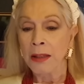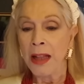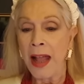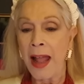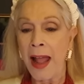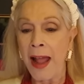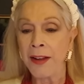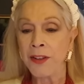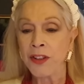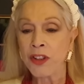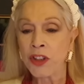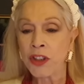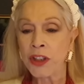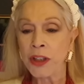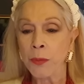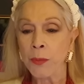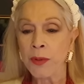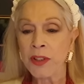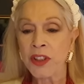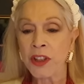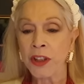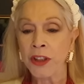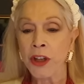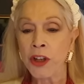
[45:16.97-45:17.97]
And she
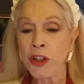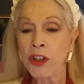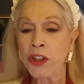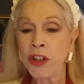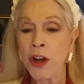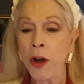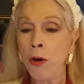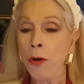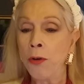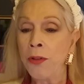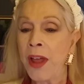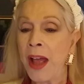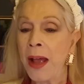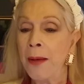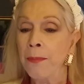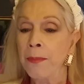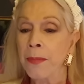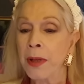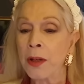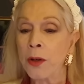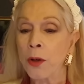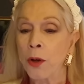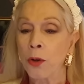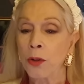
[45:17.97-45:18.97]
was going to show them,
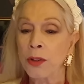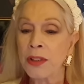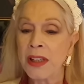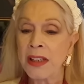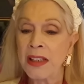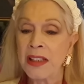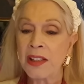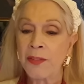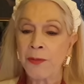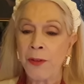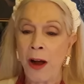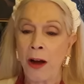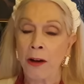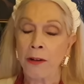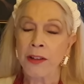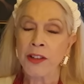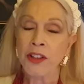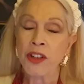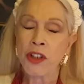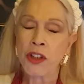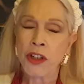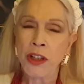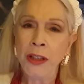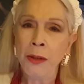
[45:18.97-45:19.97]
because as far
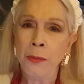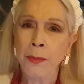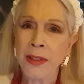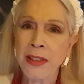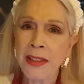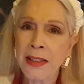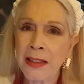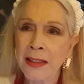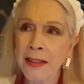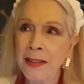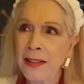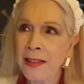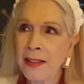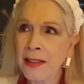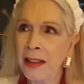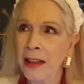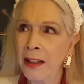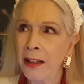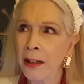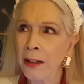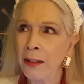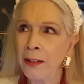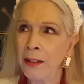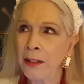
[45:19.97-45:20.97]
as she was
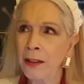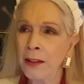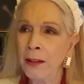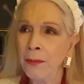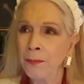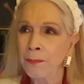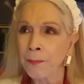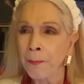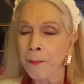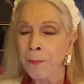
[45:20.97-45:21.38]
concerned,